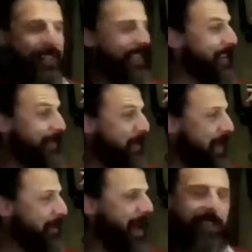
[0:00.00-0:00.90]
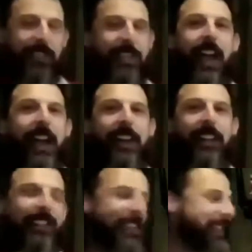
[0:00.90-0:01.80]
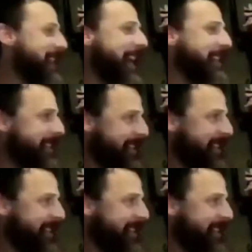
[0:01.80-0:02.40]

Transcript: like in my style, and to set